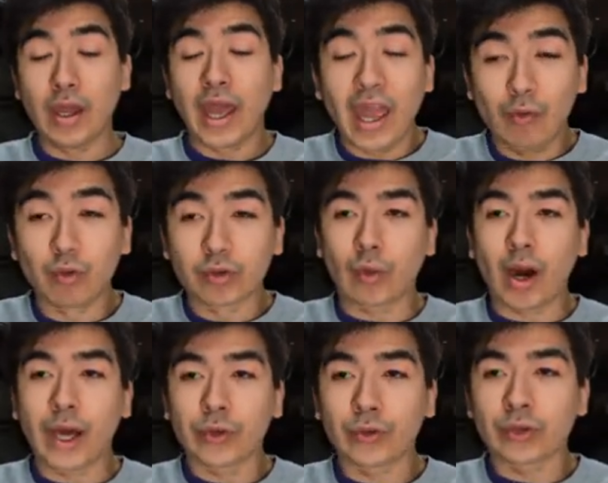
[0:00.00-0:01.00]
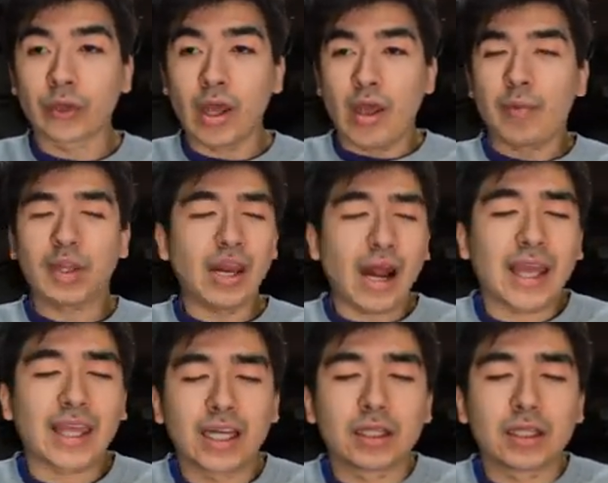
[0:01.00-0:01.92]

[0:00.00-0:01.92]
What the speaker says: It was wild. But then I get a